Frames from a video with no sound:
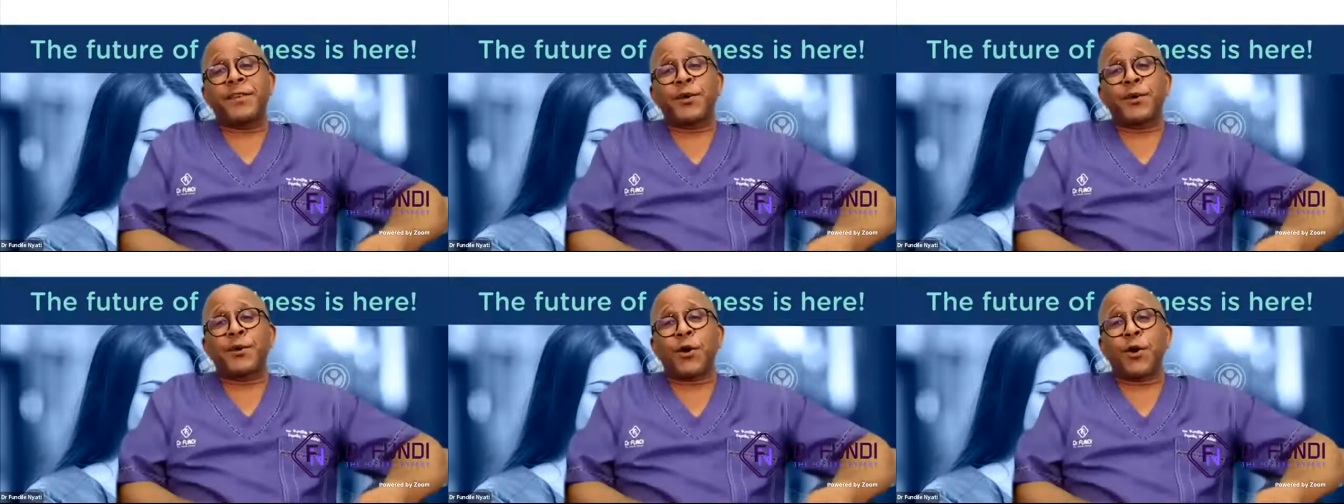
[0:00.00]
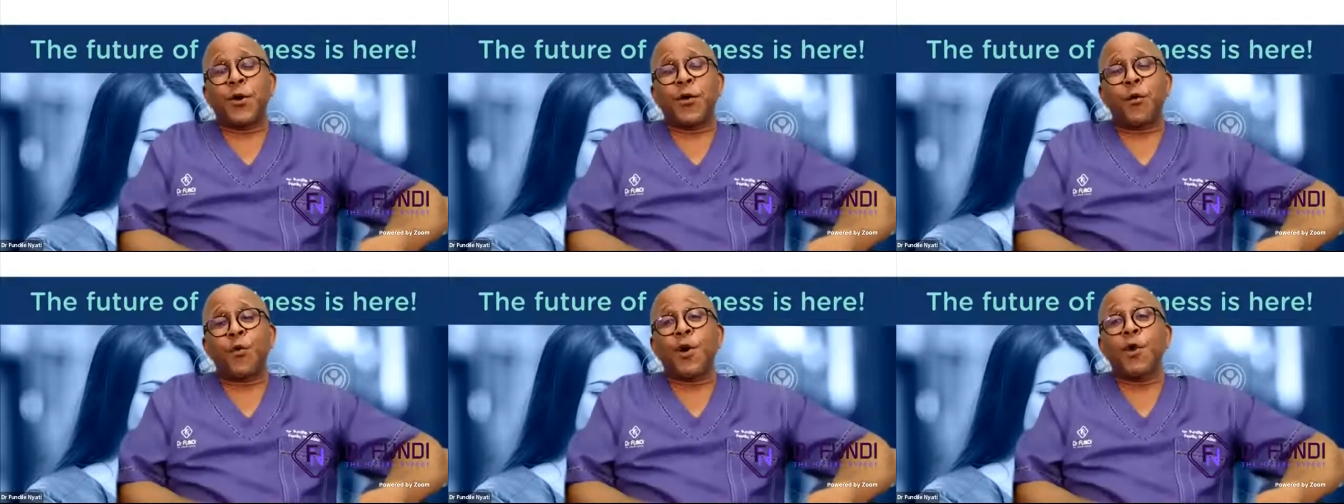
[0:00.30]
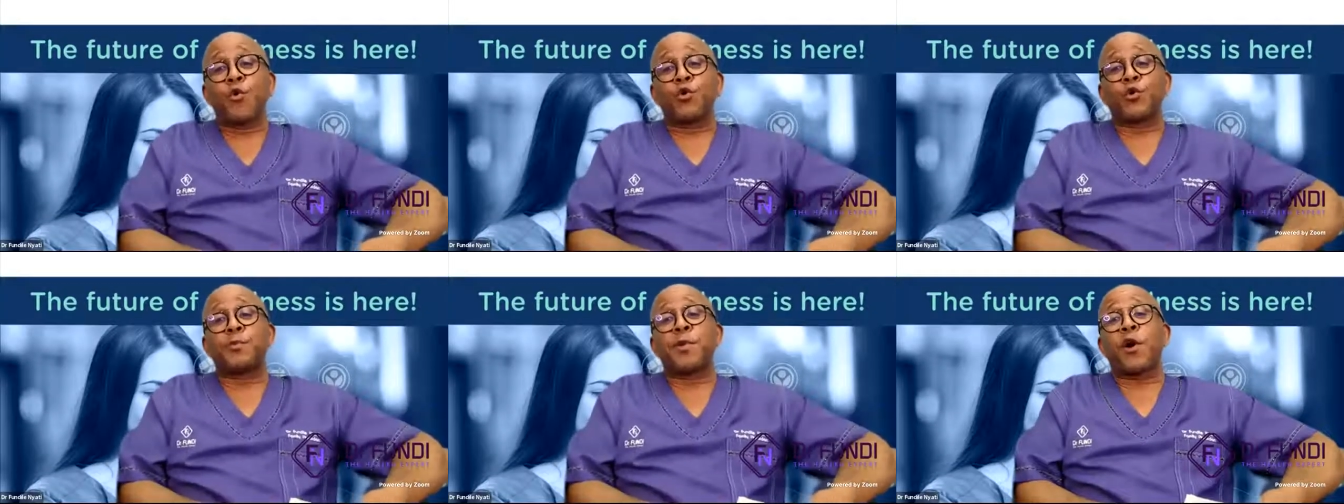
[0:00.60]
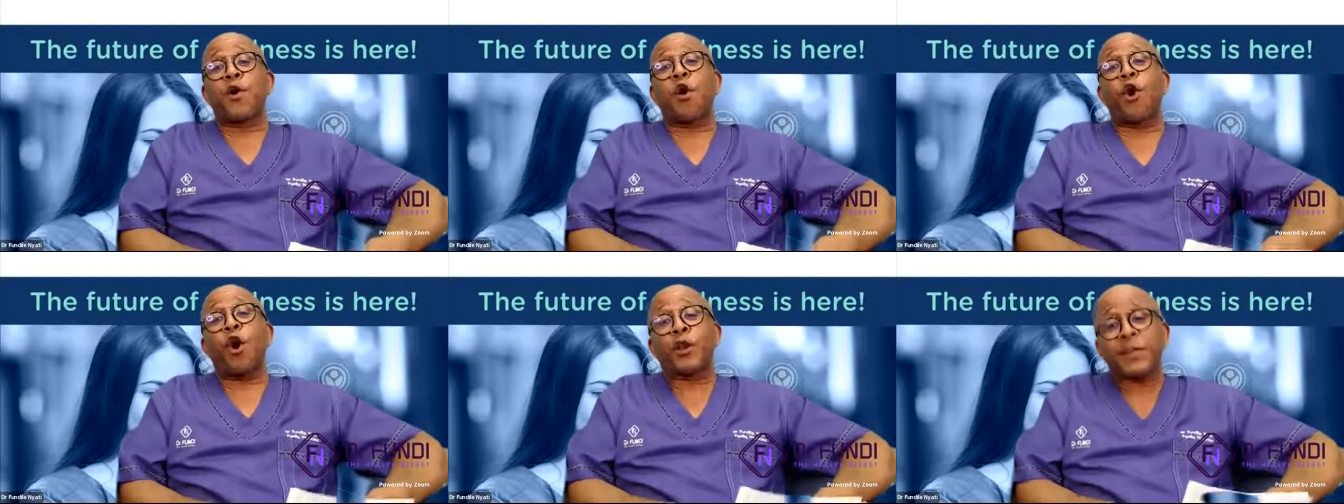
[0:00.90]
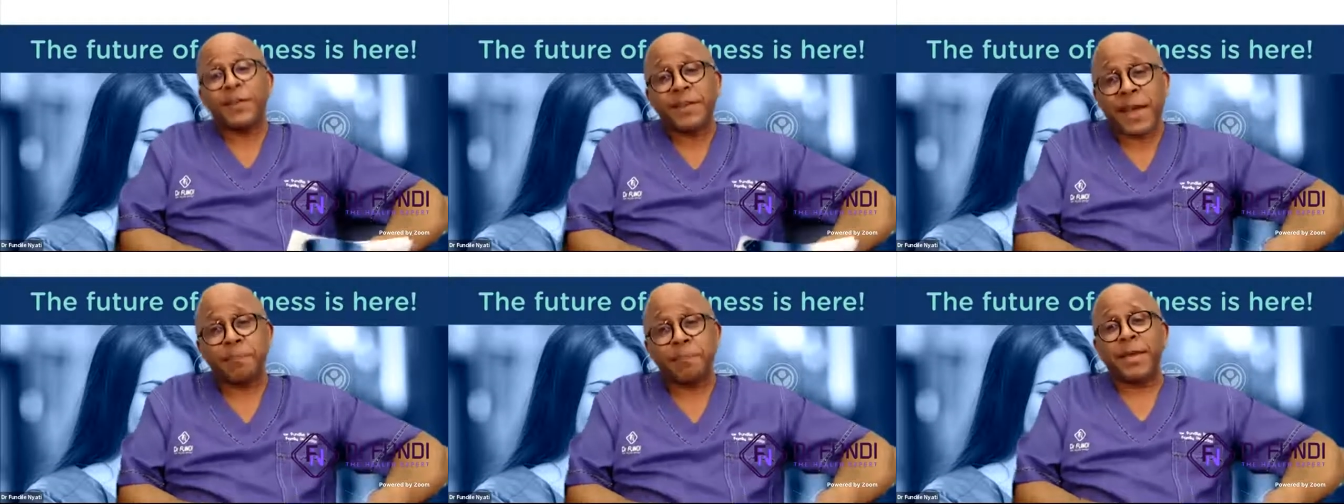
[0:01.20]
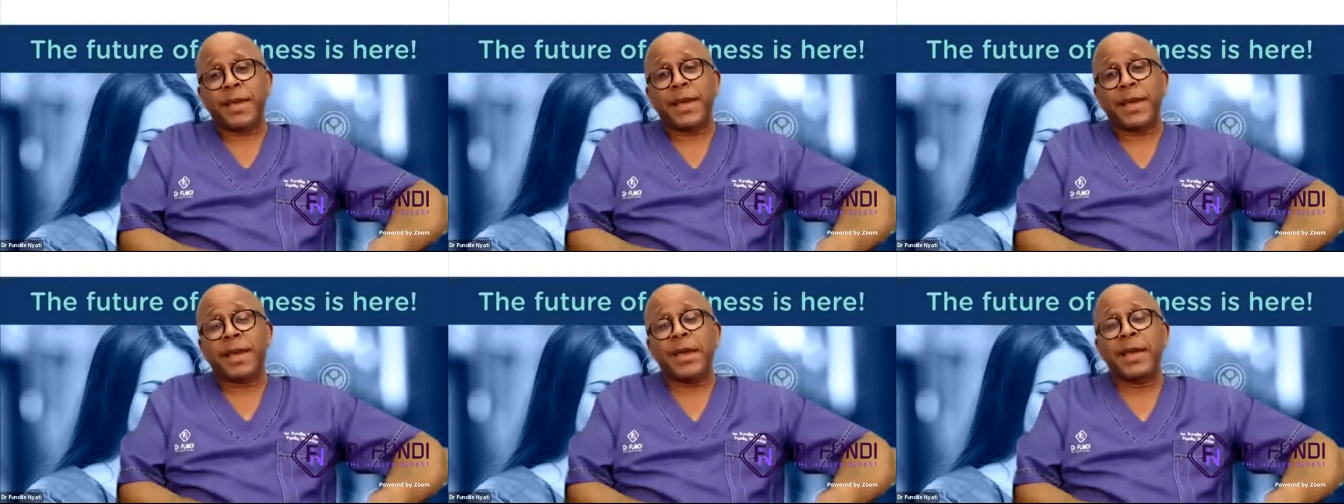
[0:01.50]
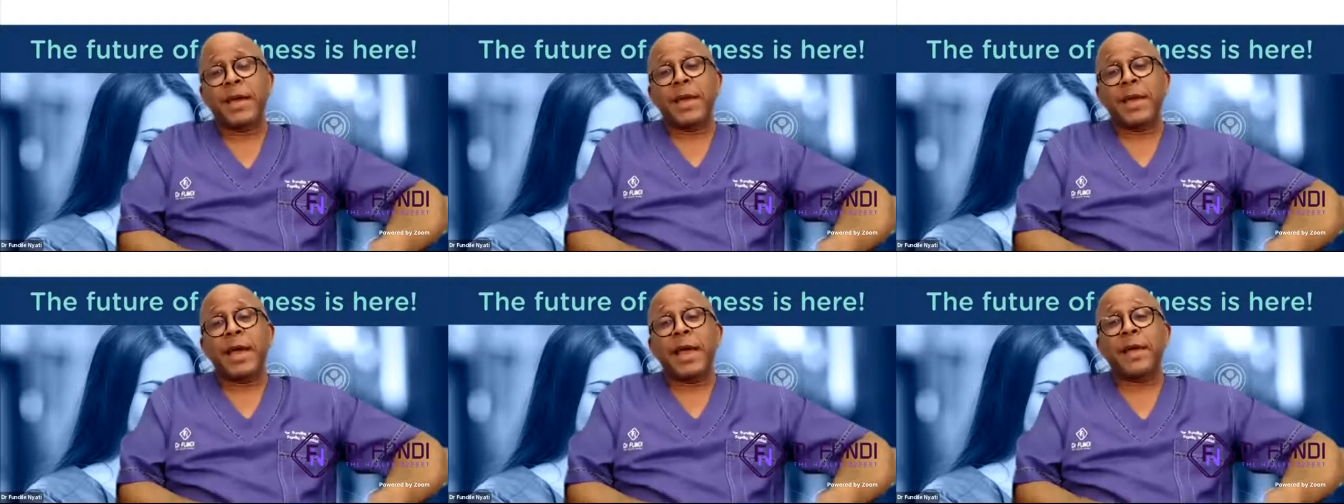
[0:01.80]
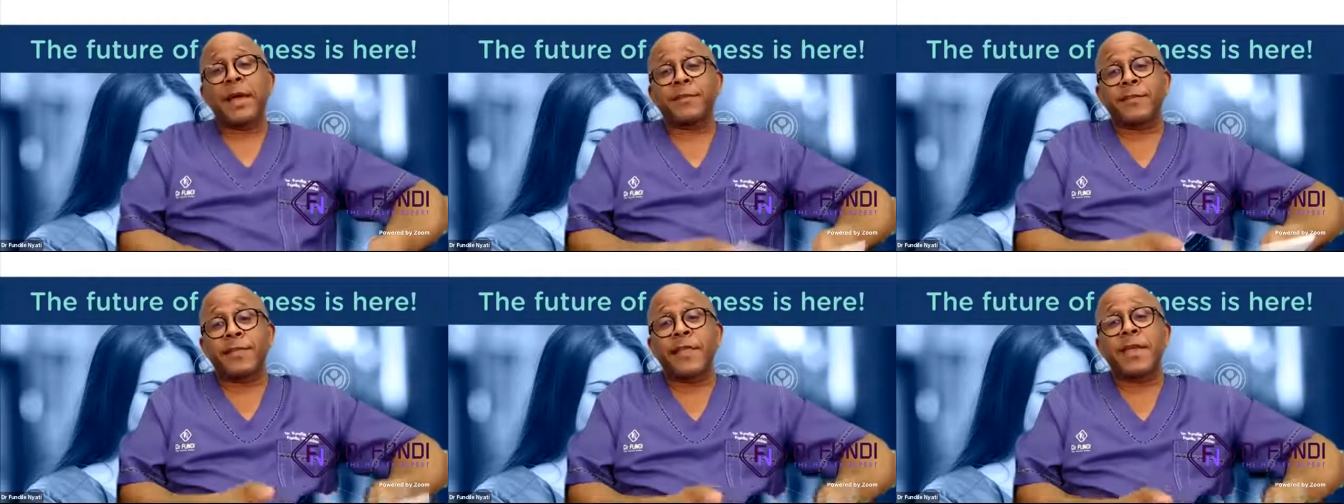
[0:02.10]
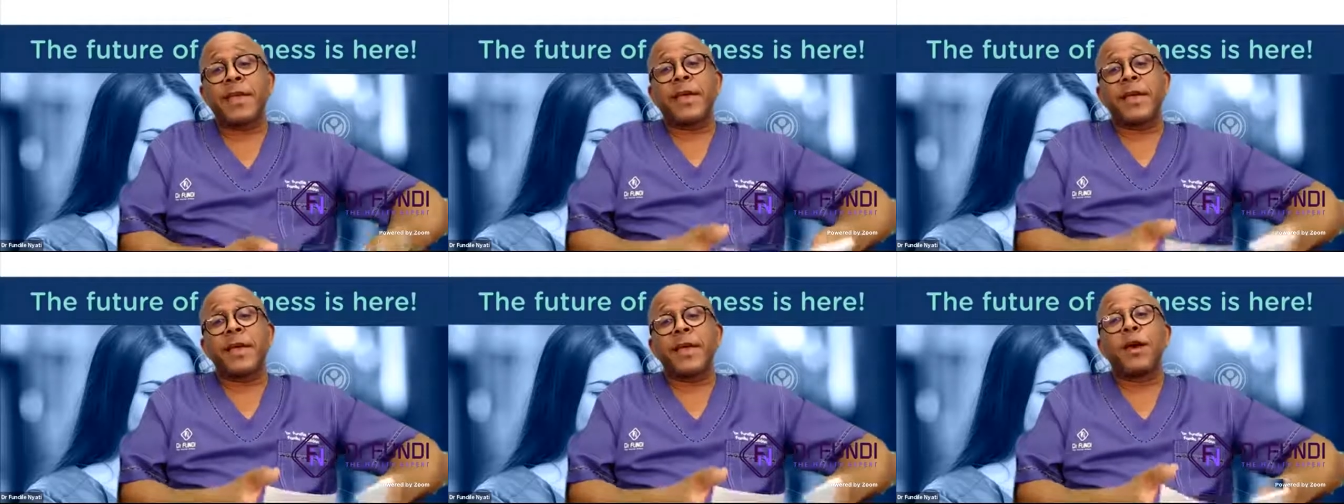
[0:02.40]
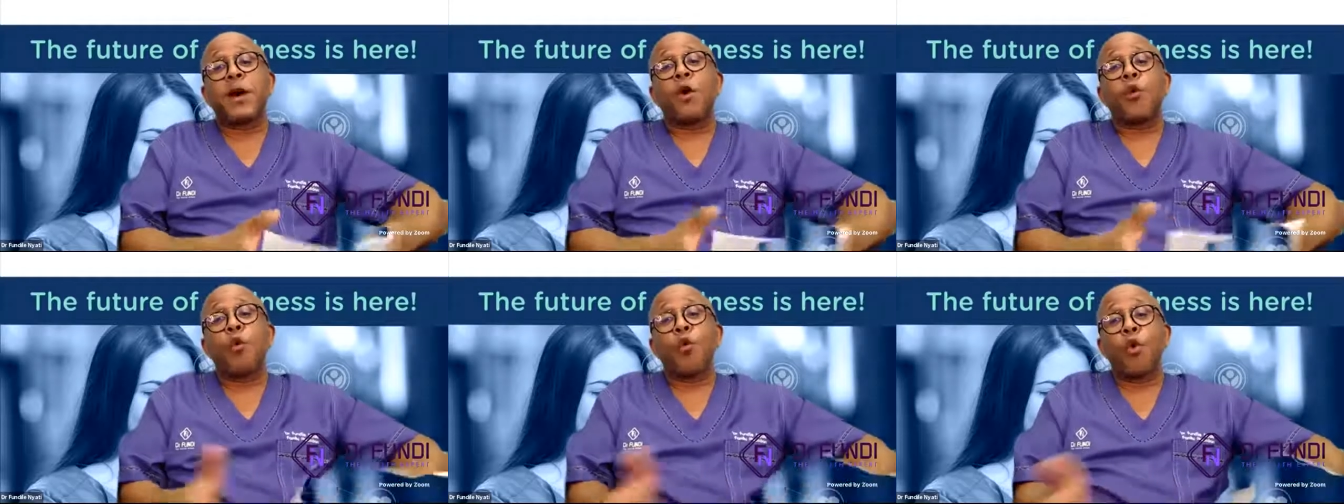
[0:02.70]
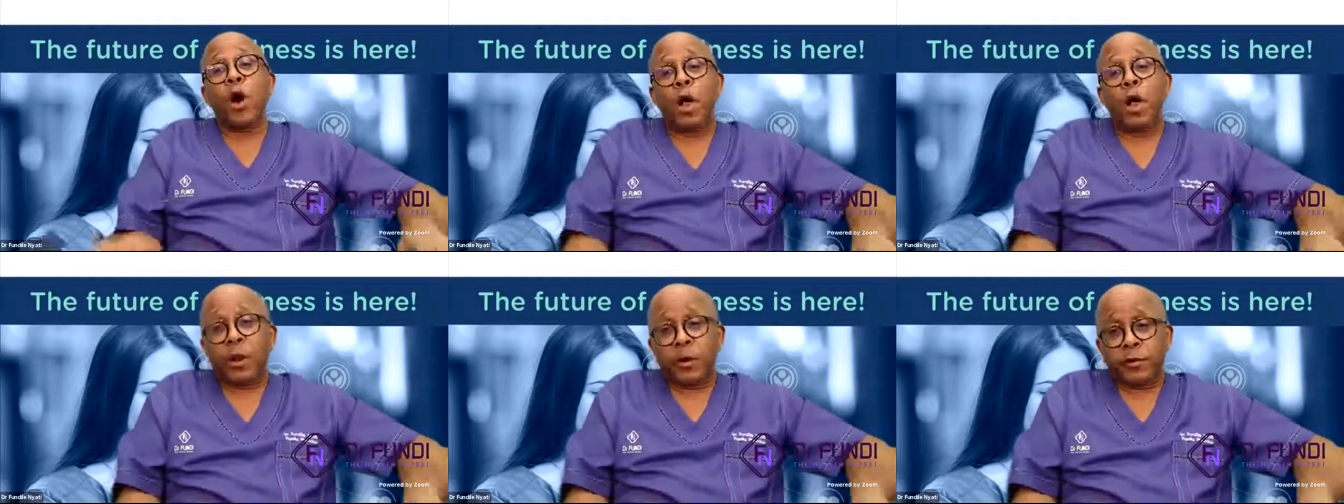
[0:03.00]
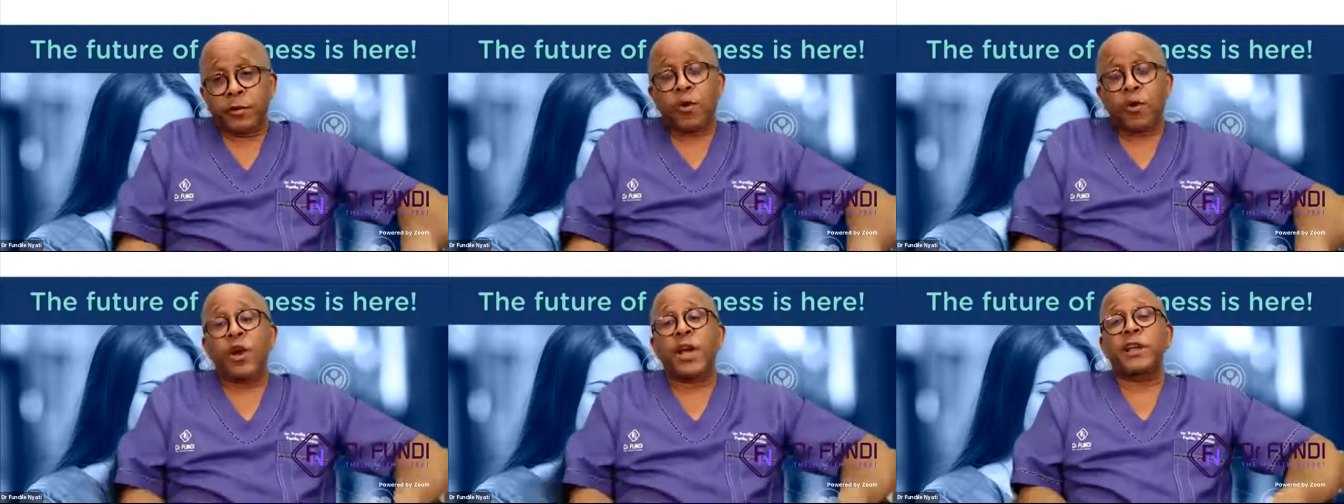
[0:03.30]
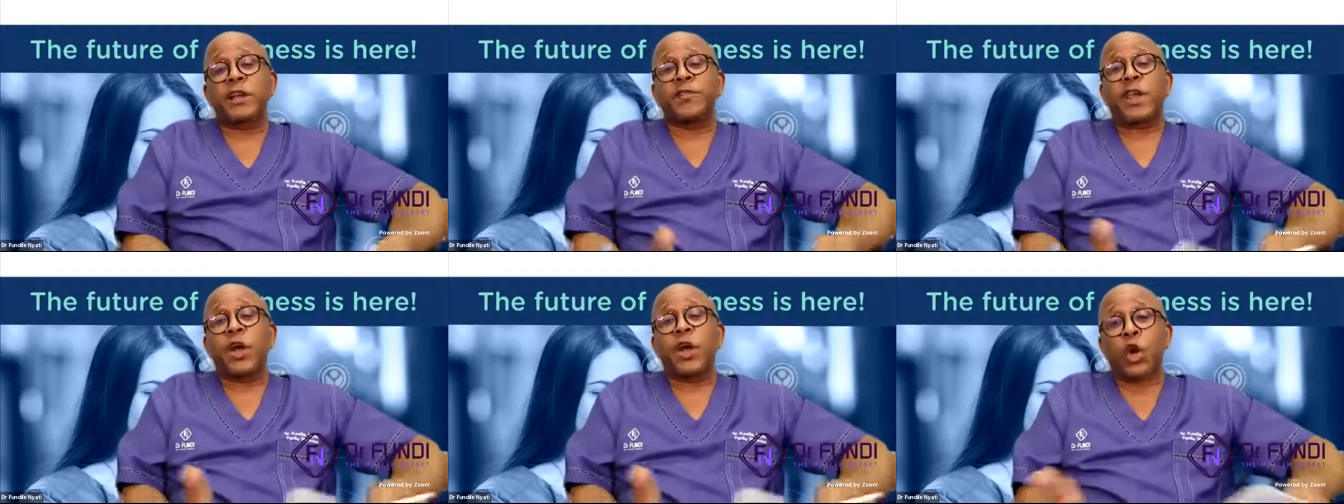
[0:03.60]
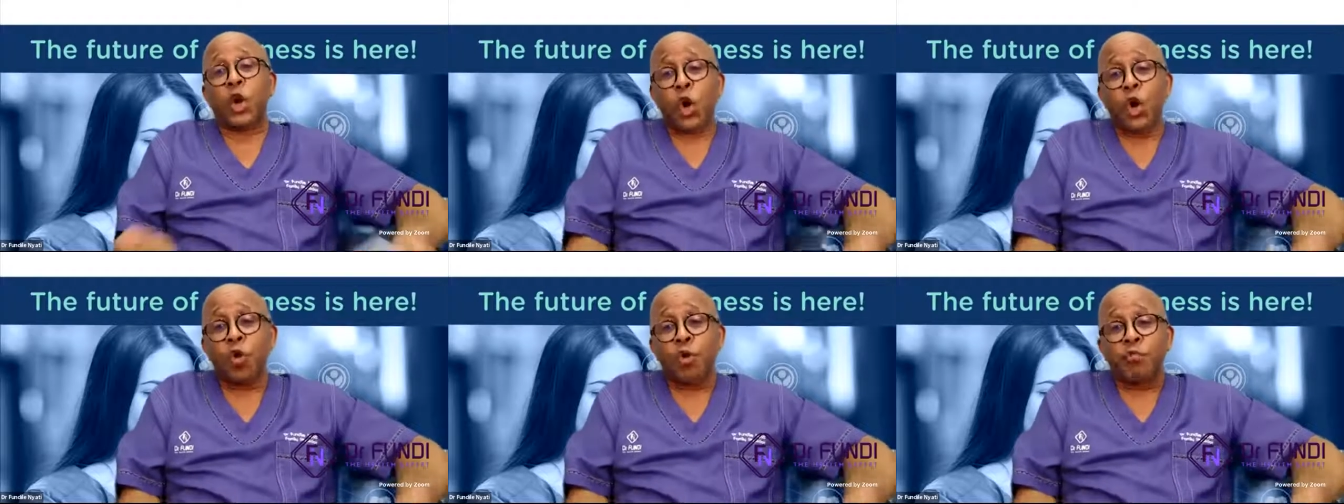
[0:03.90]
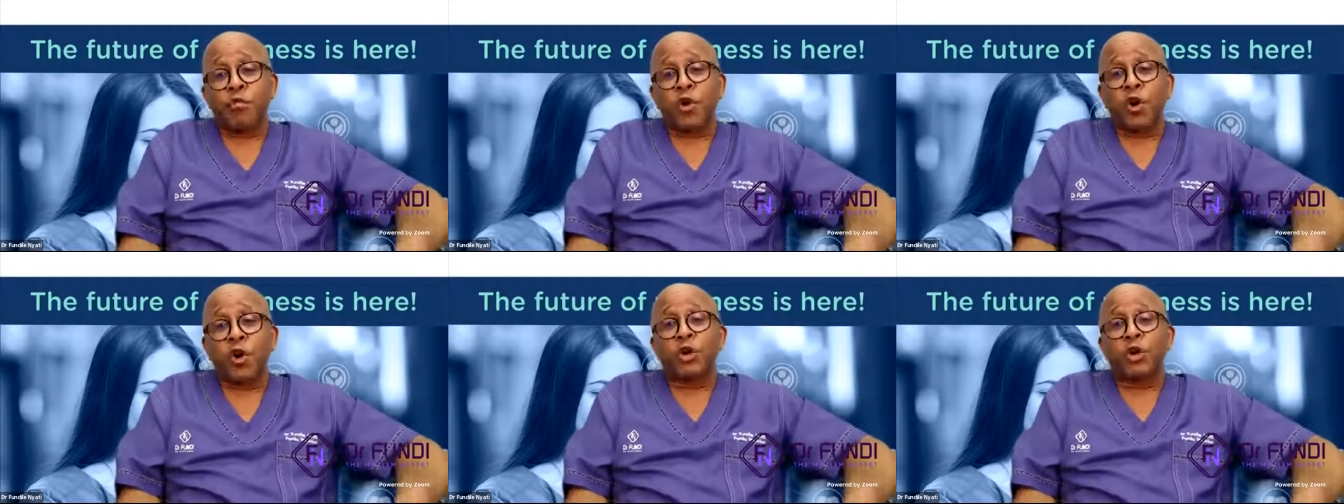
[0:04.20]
we would be caught napping as the world or as the globe,